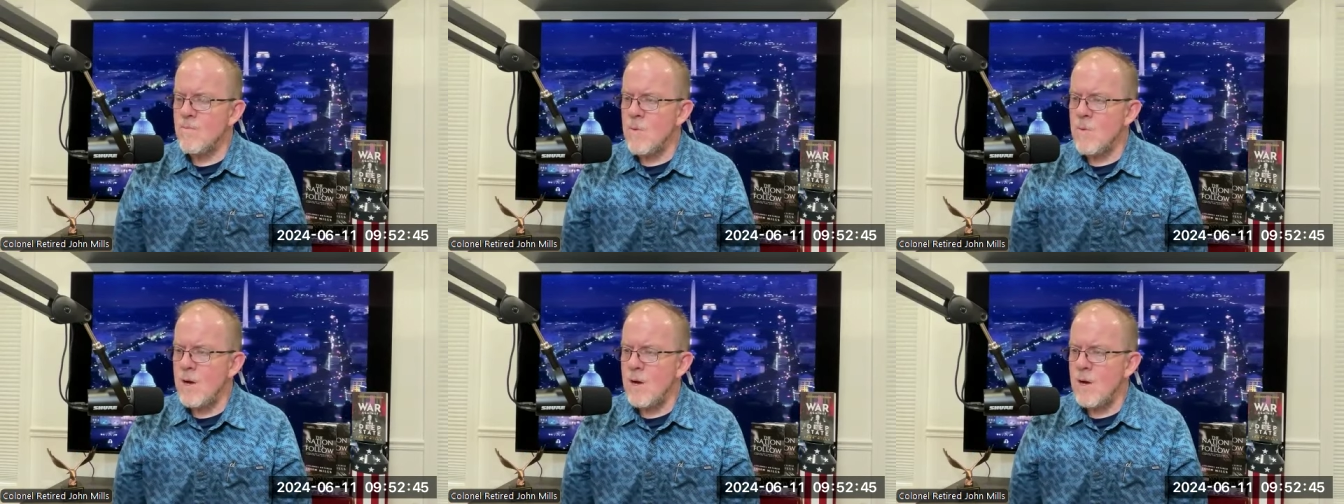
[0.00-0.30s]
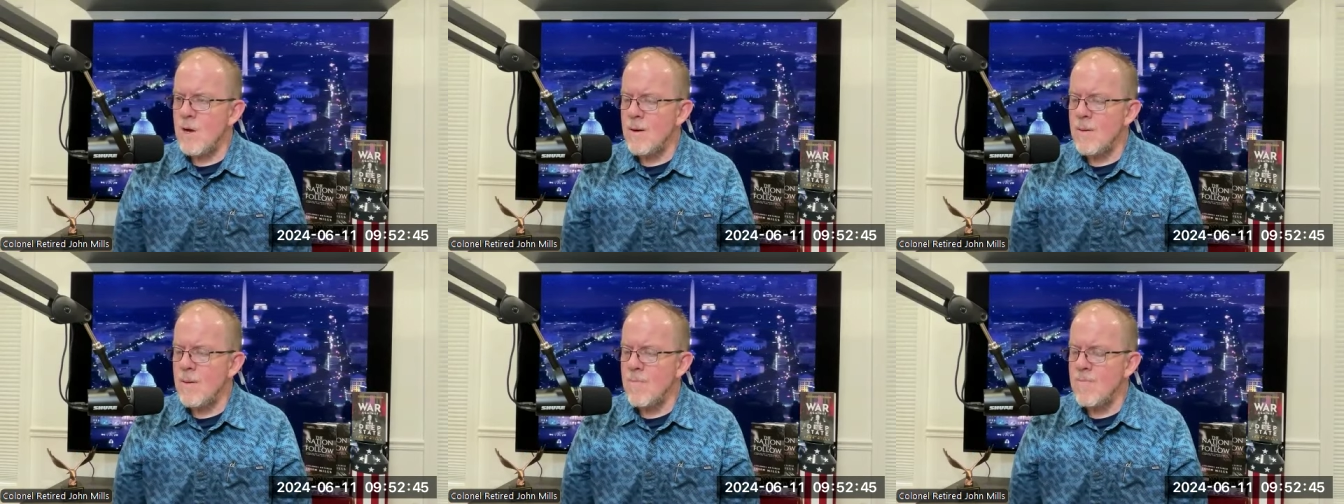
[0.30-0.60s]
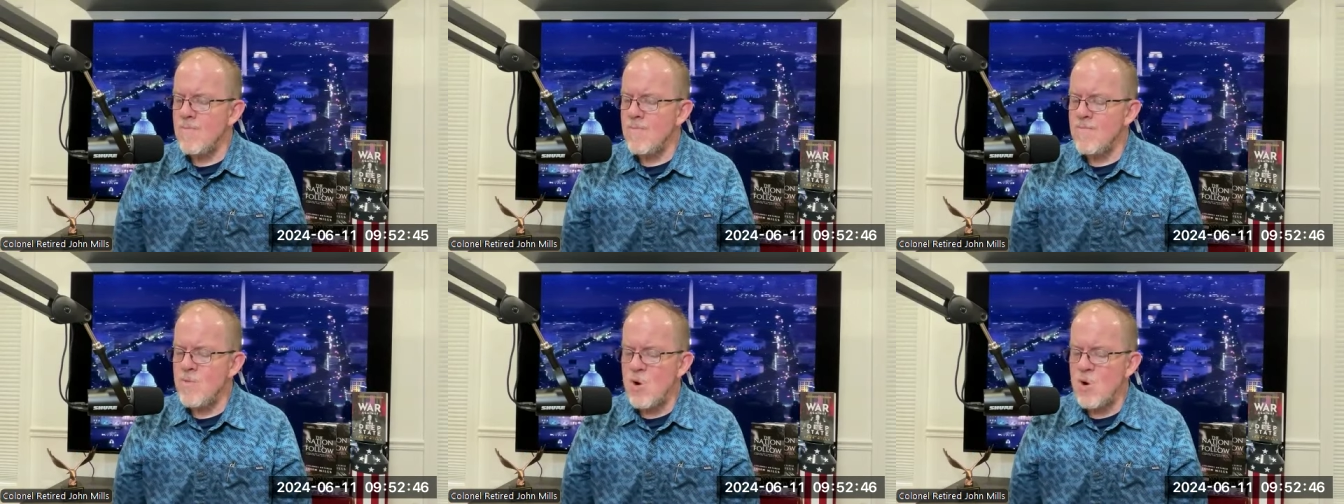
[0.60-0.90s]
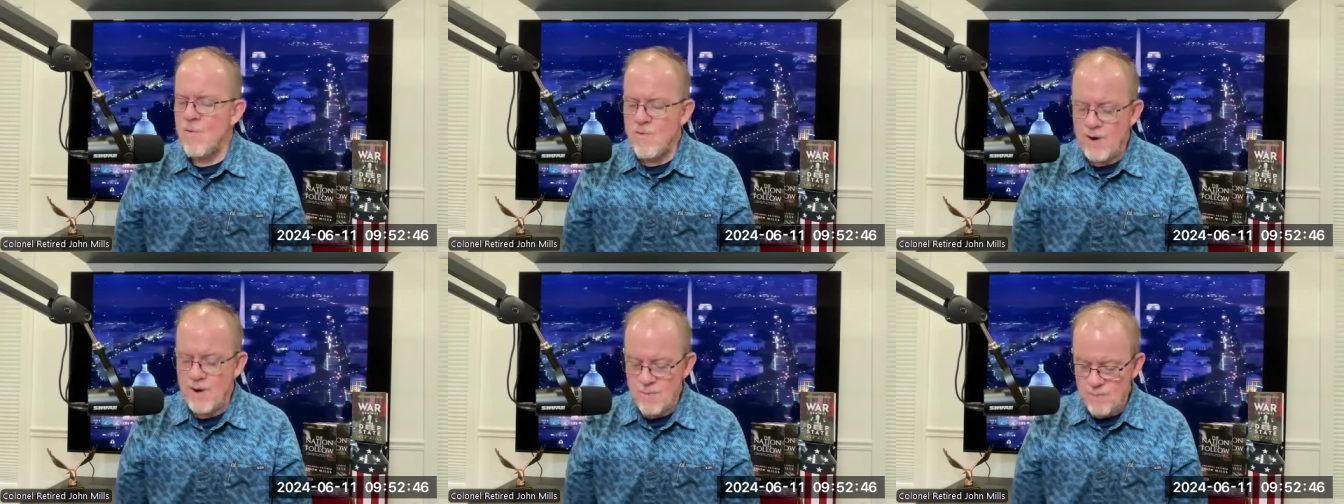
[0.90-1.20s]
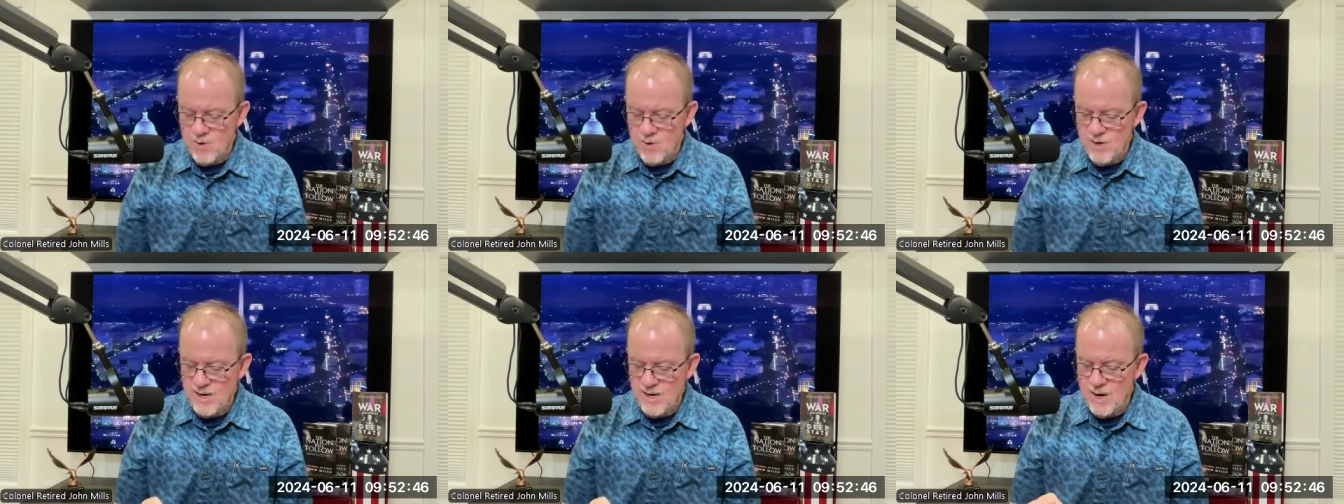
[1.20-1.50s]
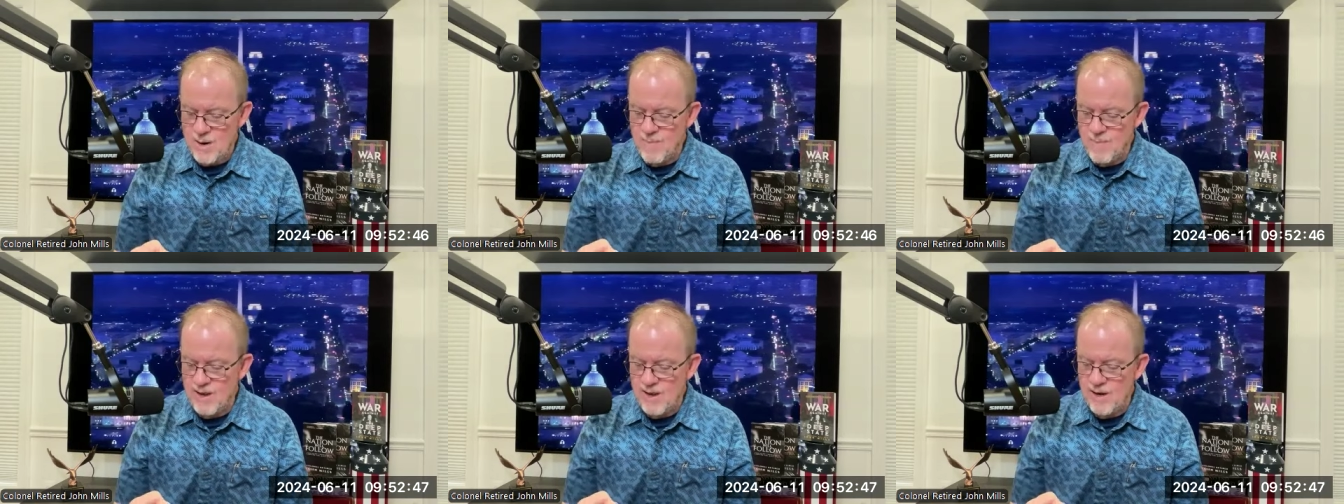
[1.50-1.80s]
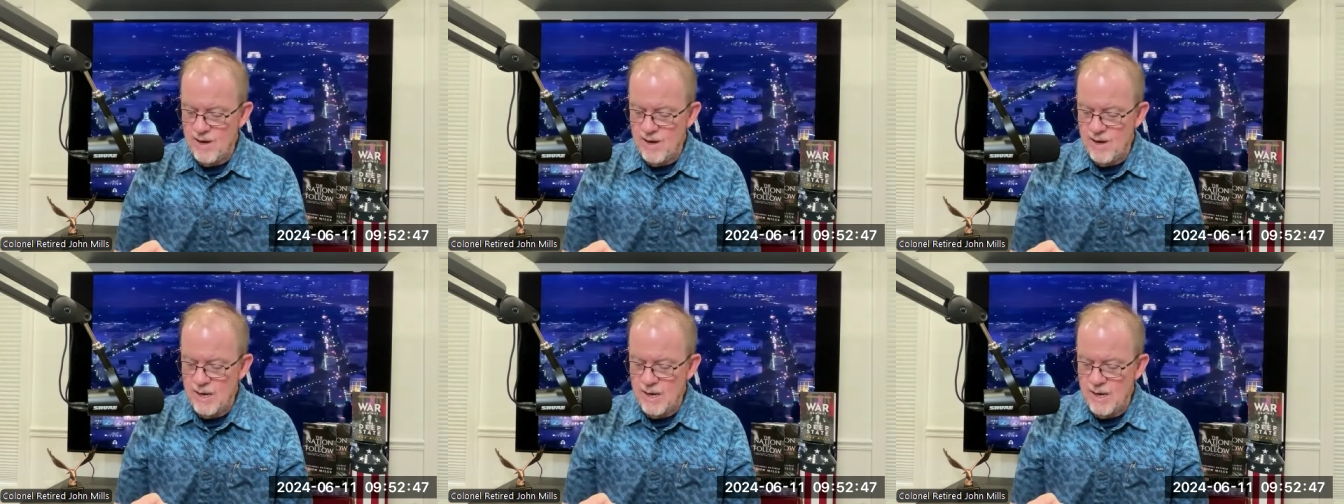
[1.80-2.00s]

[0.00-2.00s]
um, November coming.